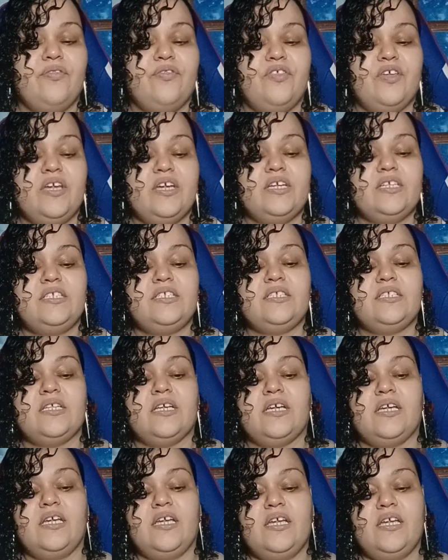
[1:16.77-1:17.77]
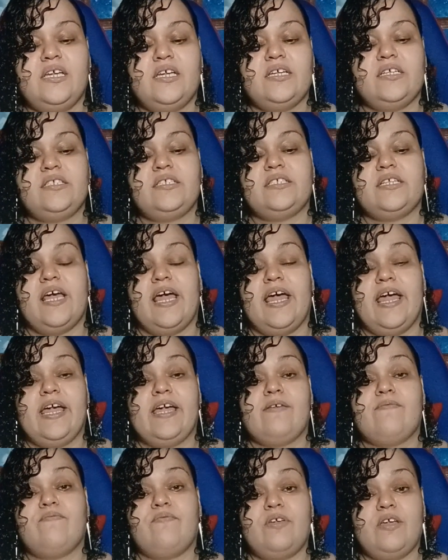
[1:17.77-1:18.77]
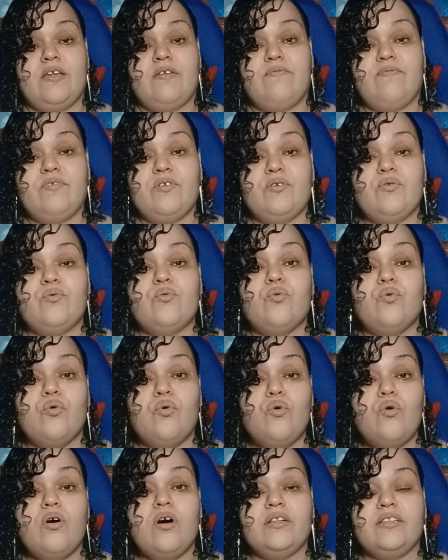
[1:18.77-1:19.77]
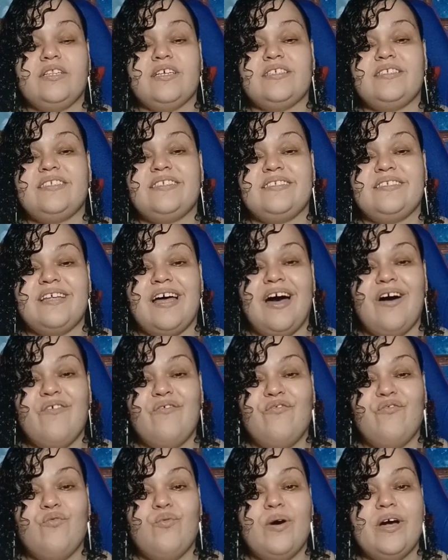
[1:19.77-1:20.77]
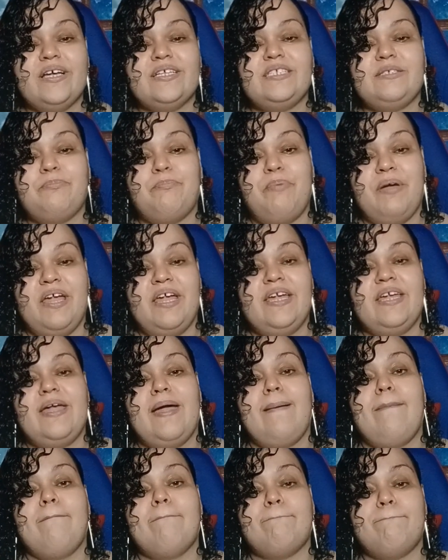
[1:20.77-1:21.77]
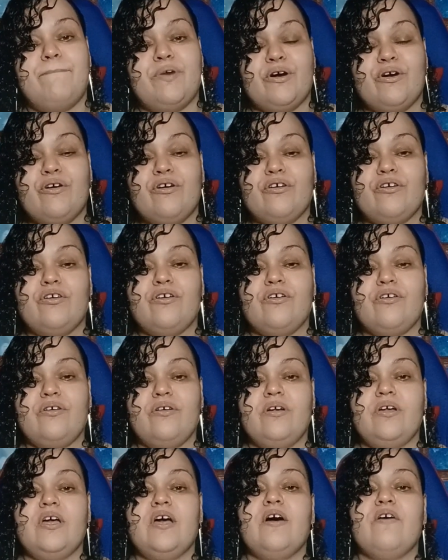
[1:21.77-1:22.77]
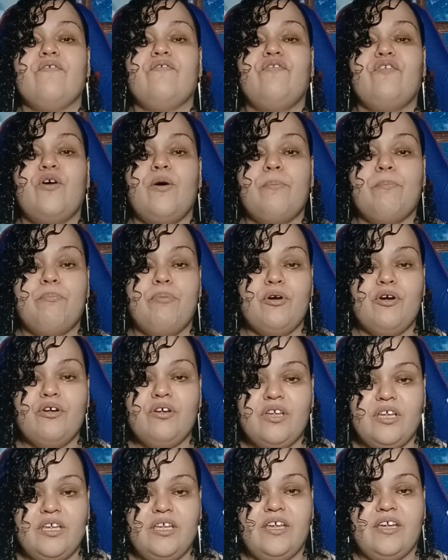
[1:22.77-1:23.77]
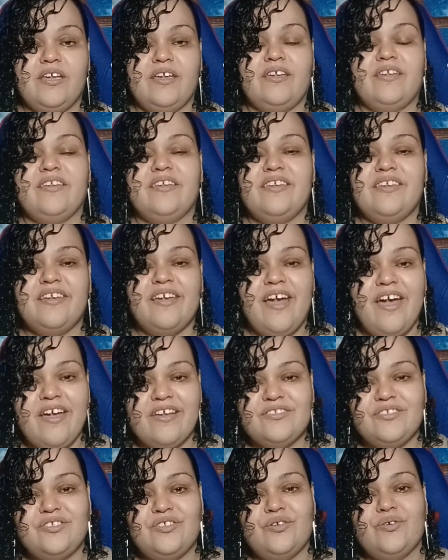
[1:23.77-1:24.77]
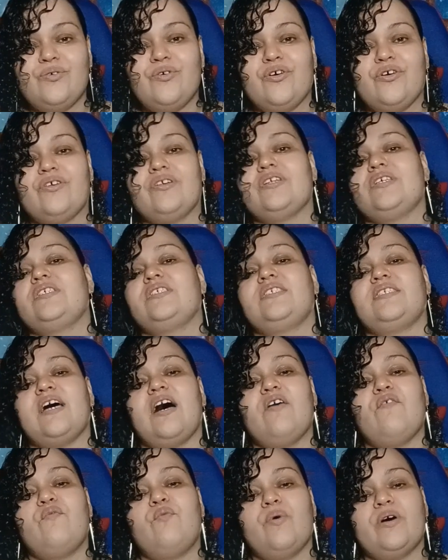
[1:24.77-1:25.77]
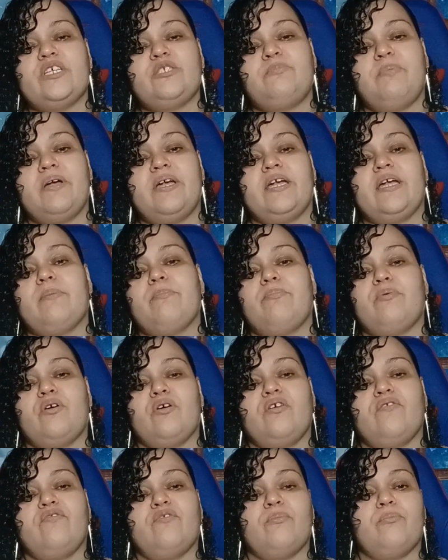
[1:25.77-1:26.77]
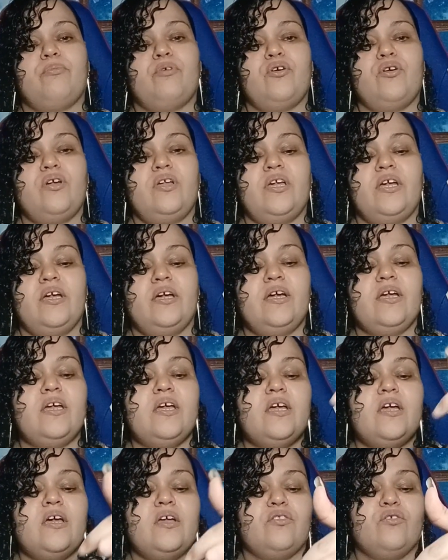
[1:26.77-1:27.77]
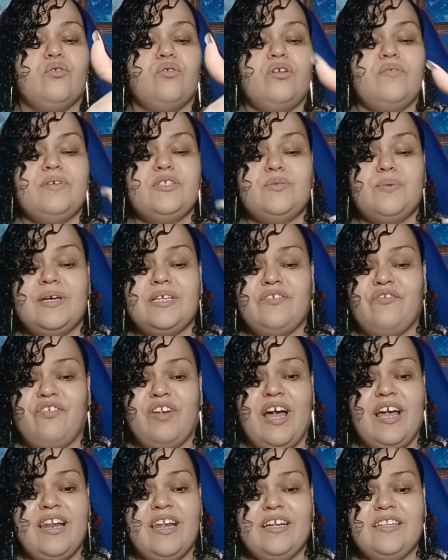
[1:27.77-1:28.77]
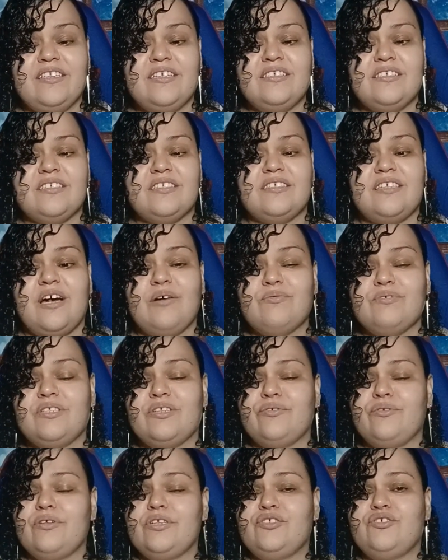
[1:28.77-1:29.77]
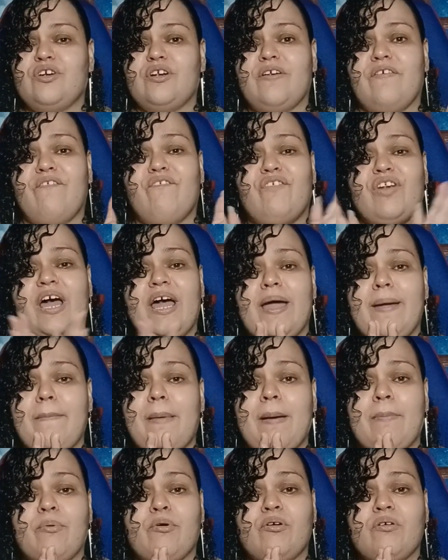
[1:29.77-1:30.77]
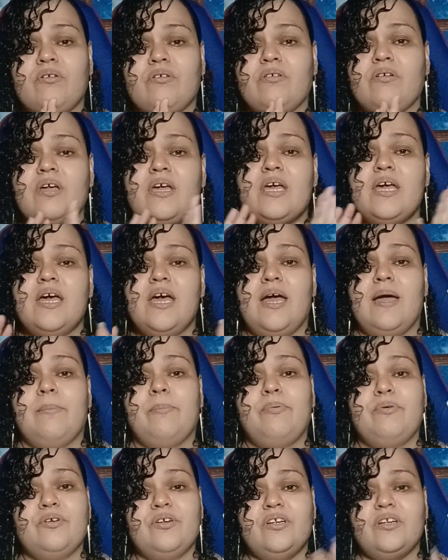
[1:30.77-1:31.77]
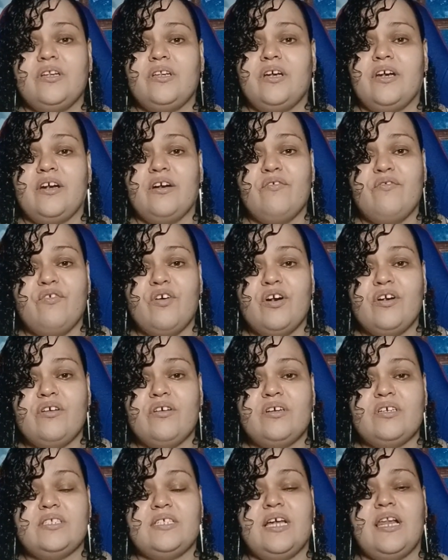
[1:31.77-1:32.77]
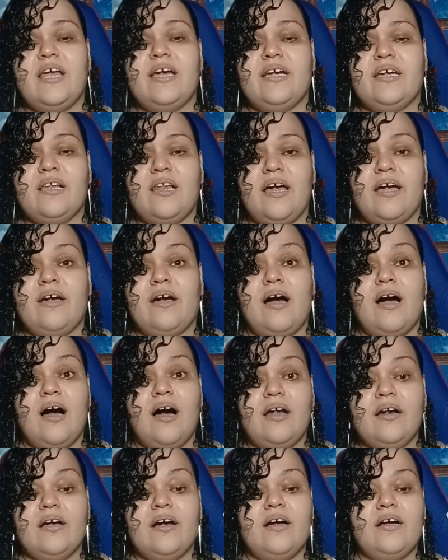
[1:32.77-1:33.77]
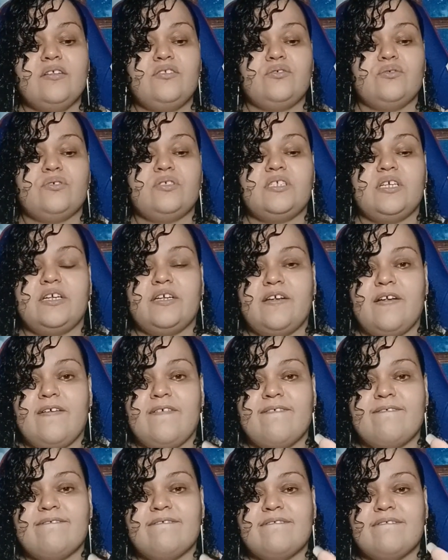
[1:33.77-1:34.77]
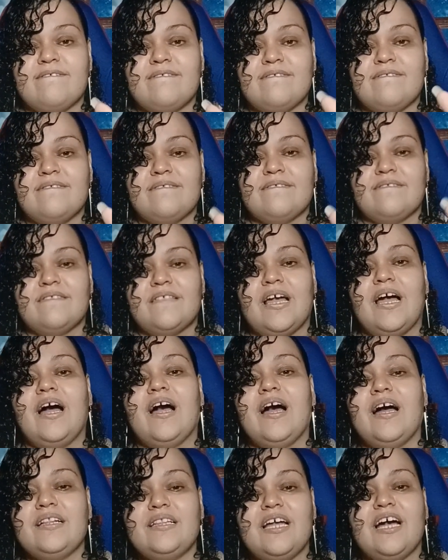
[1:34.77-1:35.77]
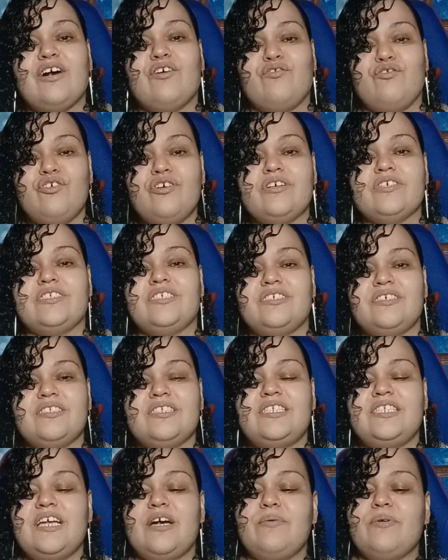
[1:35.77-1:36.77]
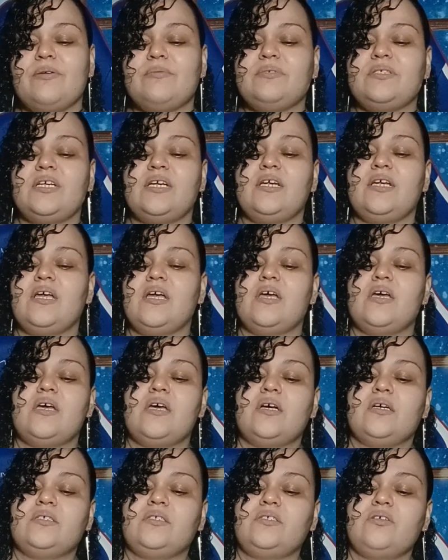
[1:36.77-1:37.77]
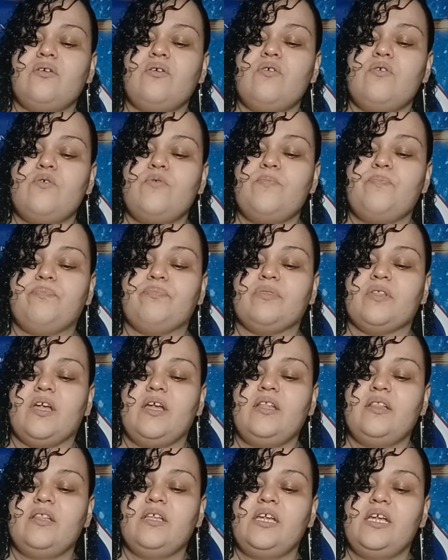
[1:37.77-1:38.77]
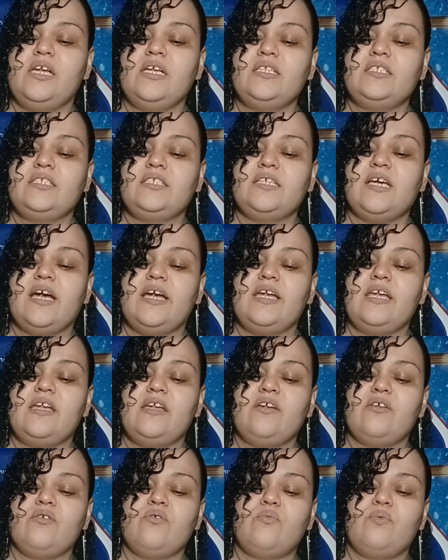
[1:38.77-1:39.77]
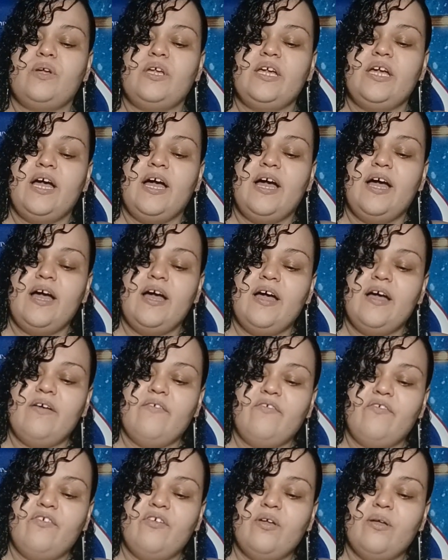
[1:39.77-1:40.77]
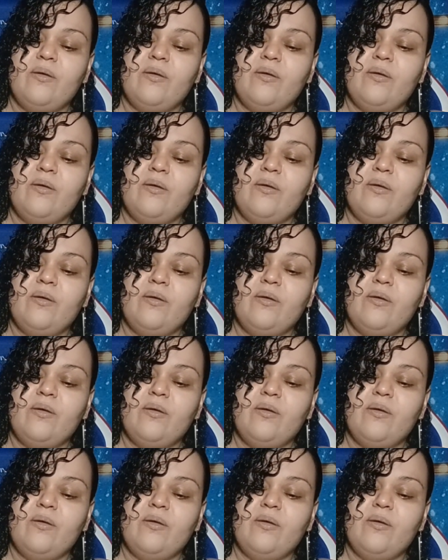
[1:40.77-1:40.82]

This is a review on the Southwest Bacon Burger from Burger King. Yes, you heard it. Southwest Bacon Burger from Burger King. The only reason why it's flat like this because I was literally trying to flatten my burger and put it in the air fryer because I like it like hot hot. So it's like I got that crunch. You understand what I'm saying? So in the inside here we have